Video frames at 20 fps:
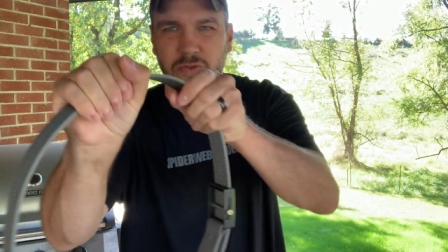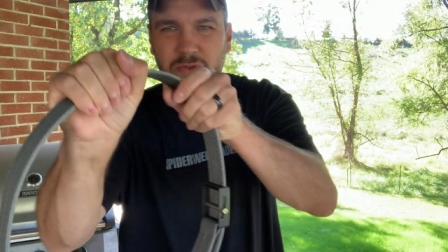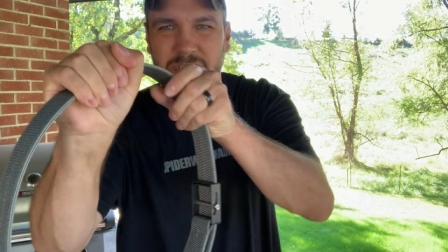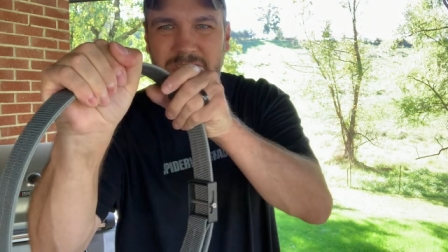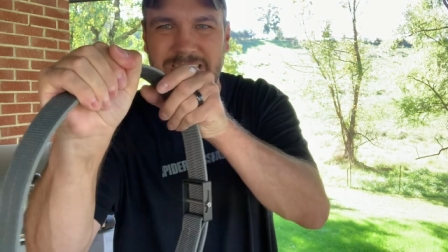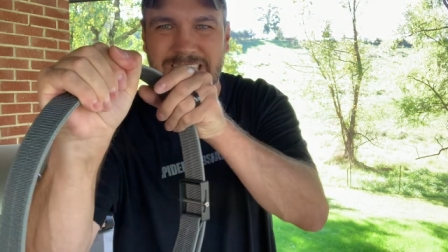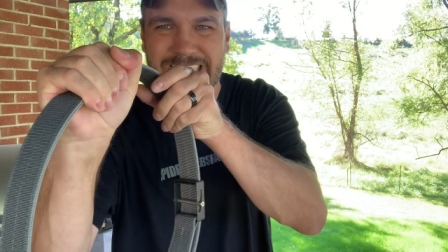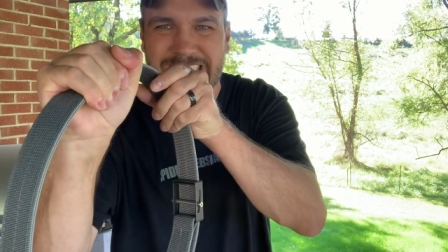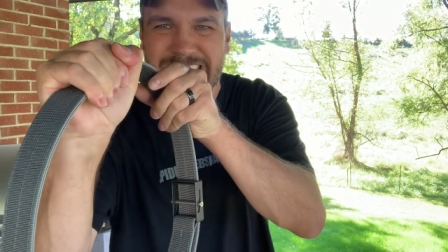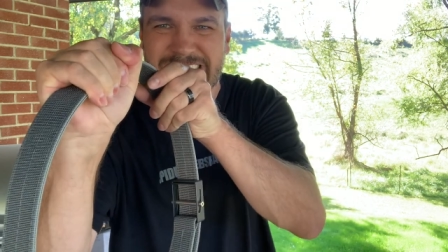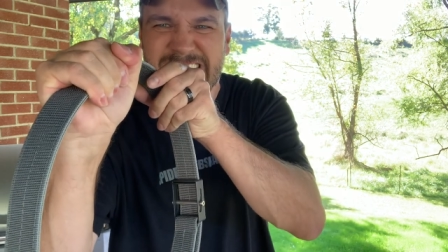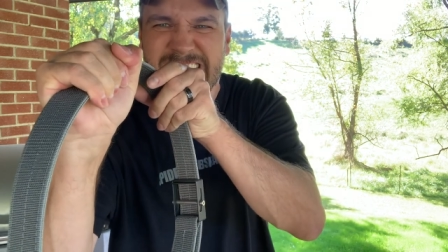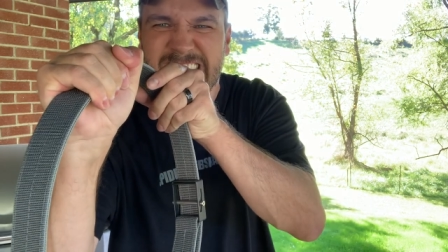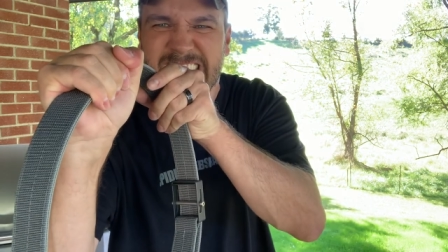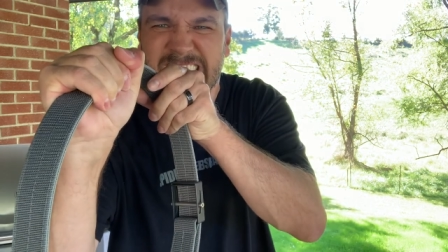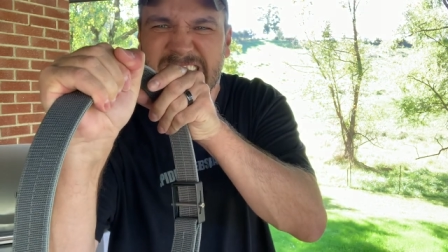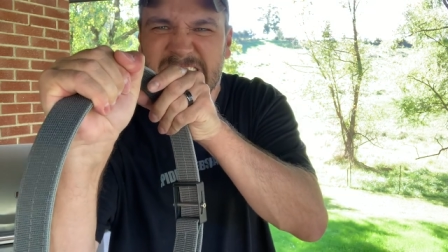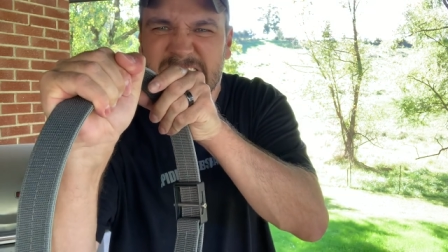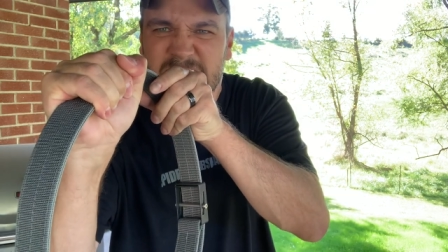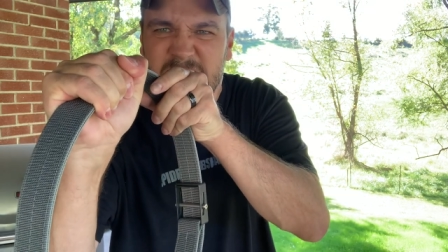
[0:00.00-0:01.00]

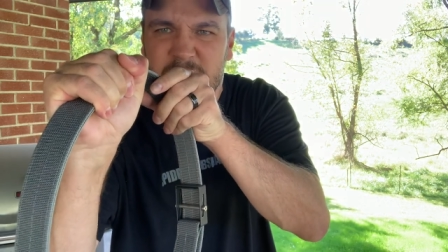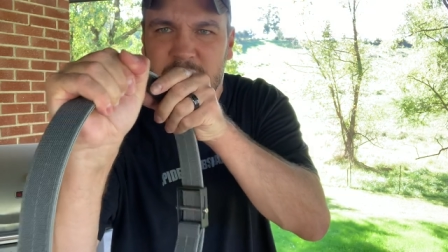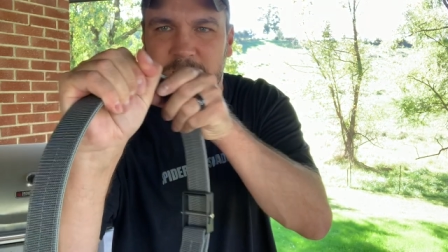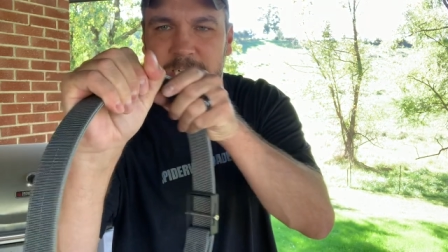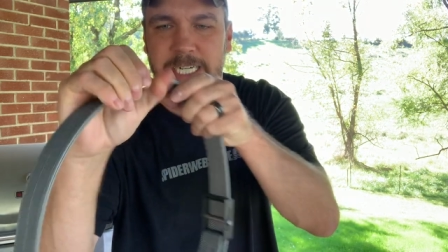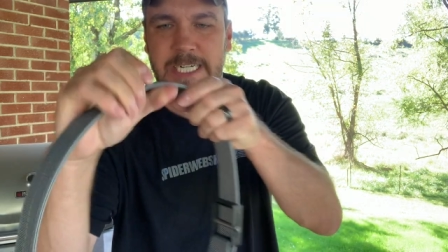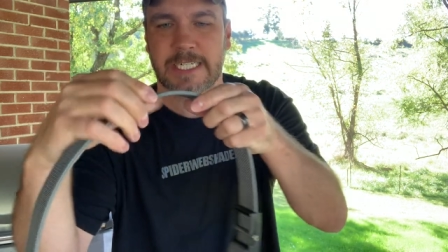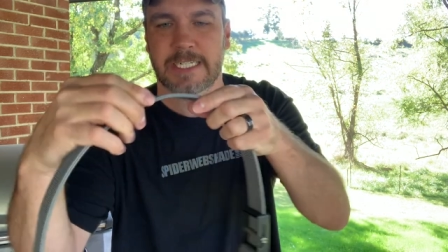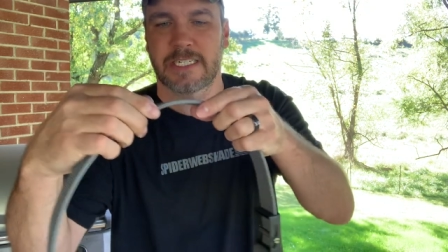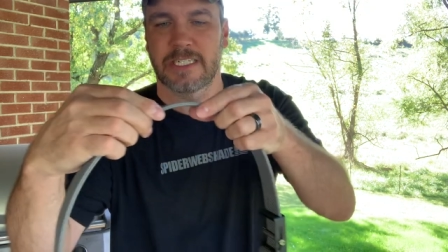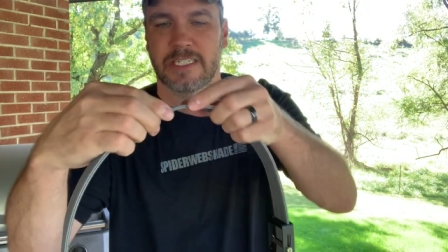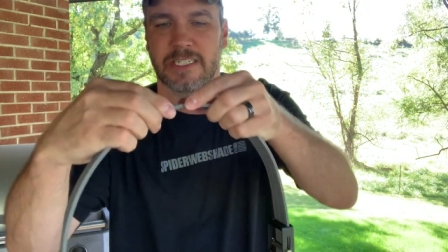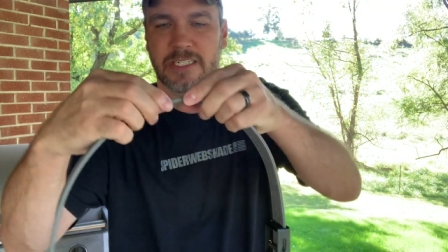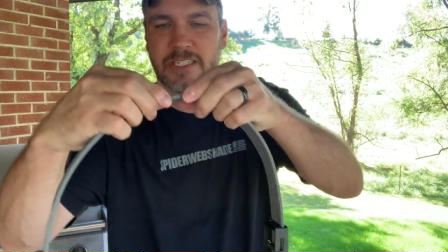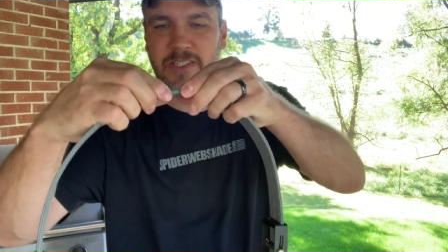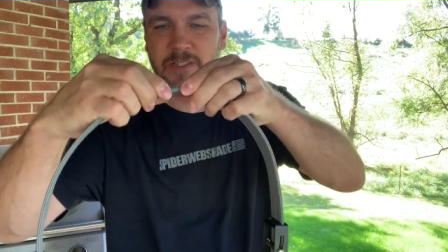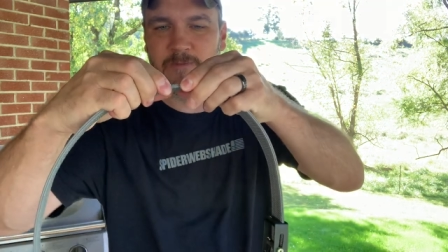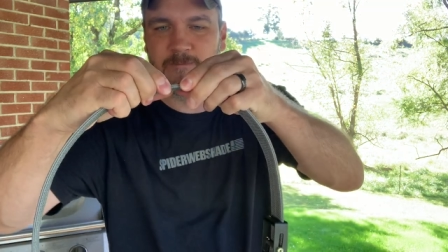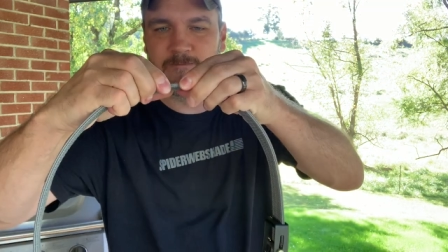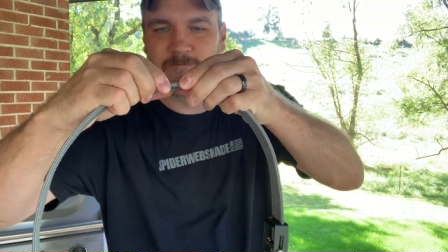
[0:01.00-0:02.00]
cannot
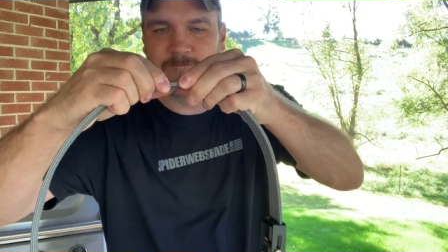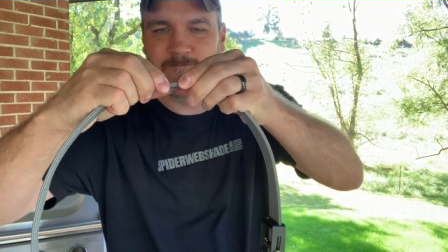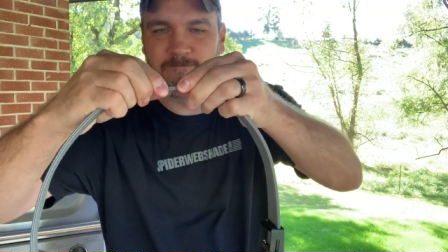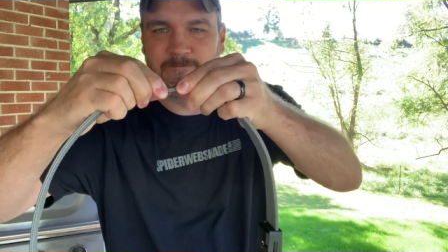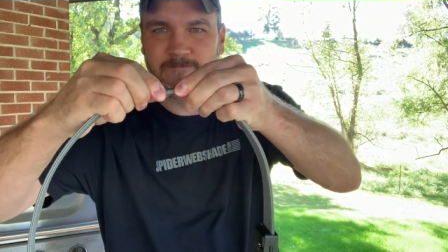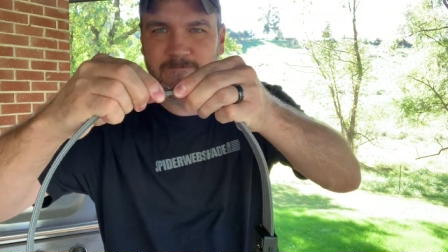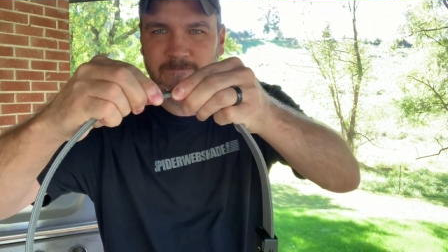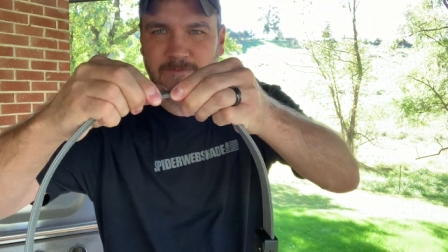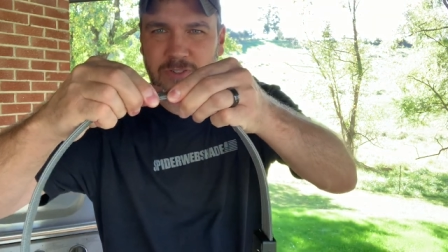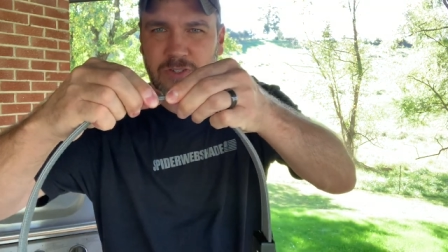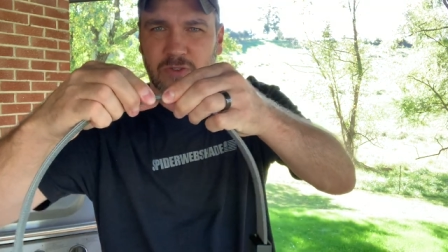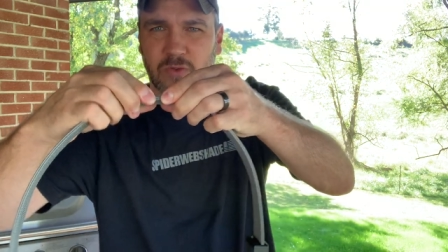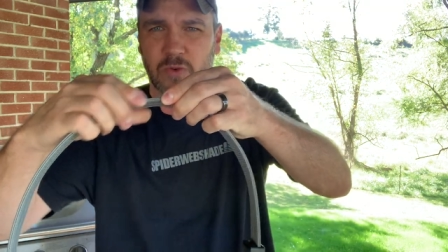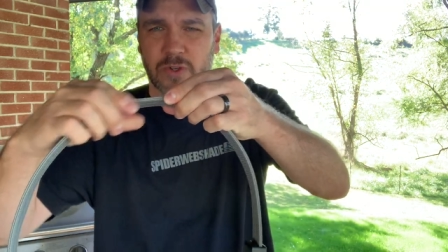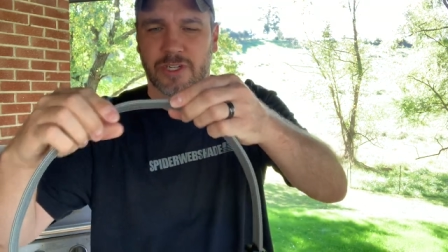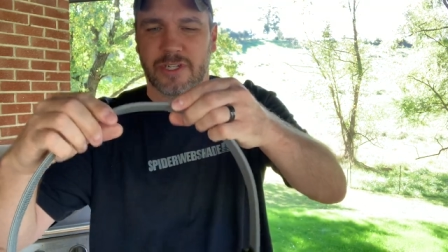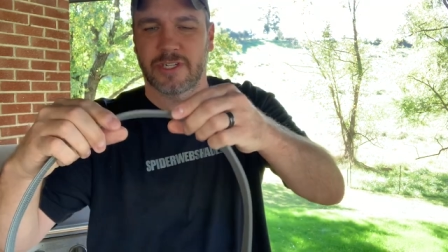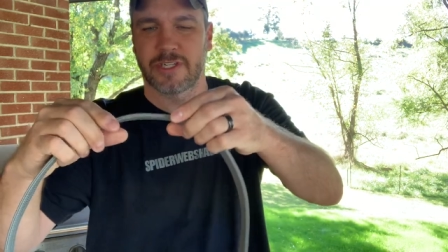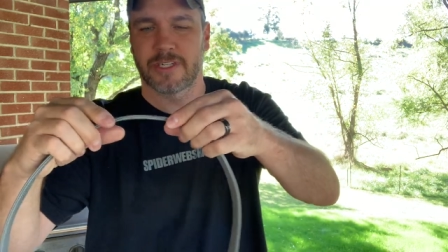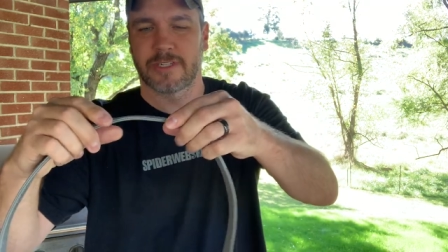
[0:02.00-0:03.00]

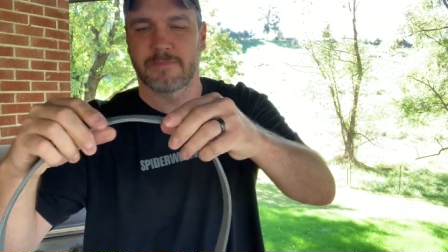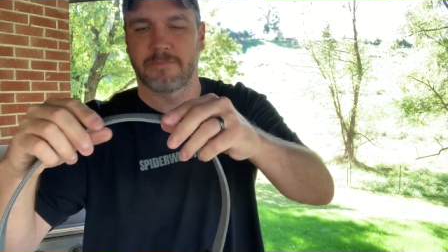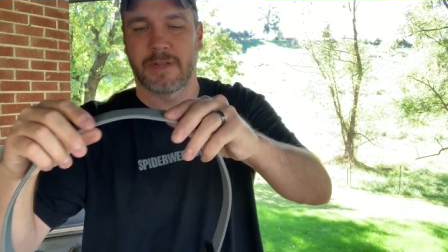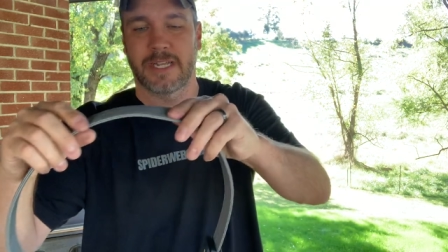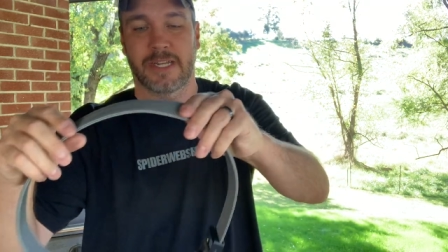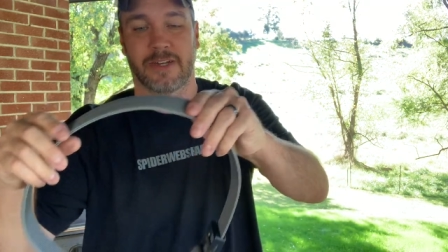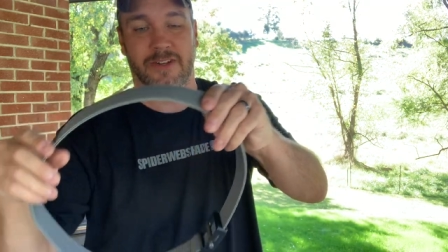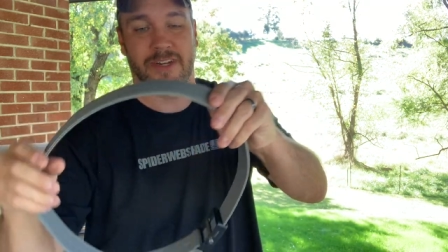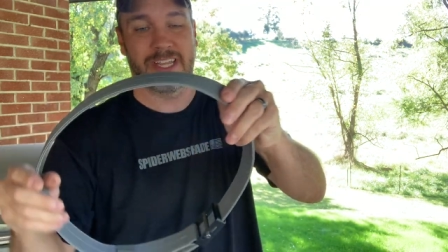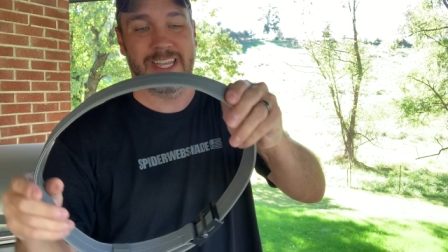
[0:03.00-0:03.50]
squish this belt.